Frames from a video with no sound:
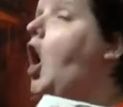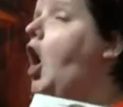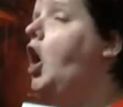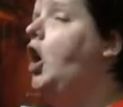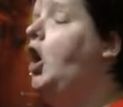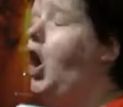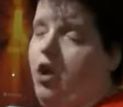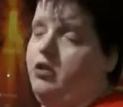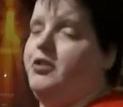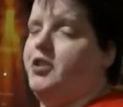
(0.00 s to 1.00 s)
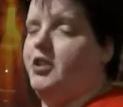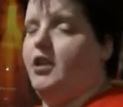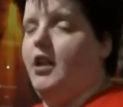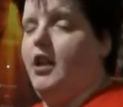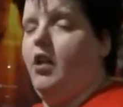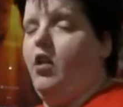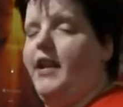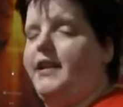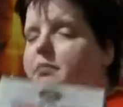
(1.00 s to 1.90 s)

a lot, like